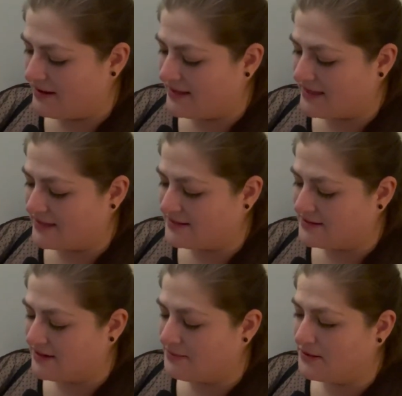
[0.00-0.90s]
guess
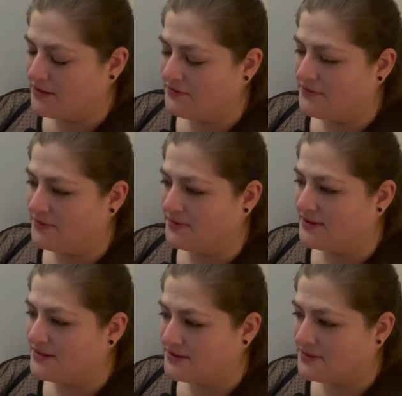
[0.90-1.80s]
I'm looking
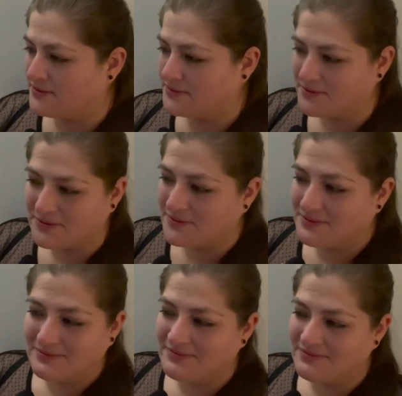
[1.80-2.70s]
forward to
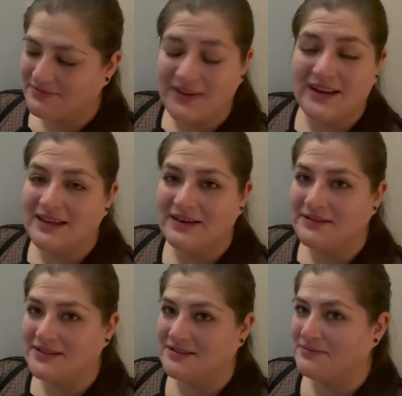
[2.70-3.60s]
finding out what
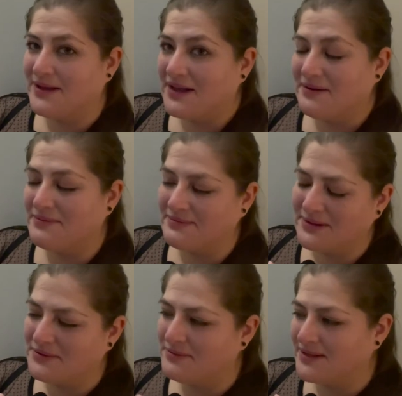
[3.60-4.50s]
this is about. I'm a
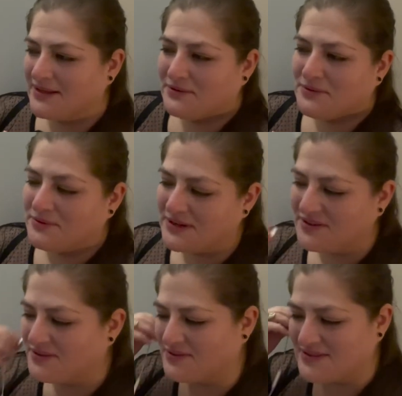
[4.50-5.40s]
little bit like, oh, I don't
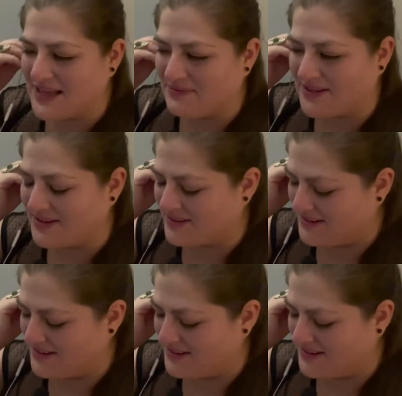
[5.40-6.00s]
know what's happening.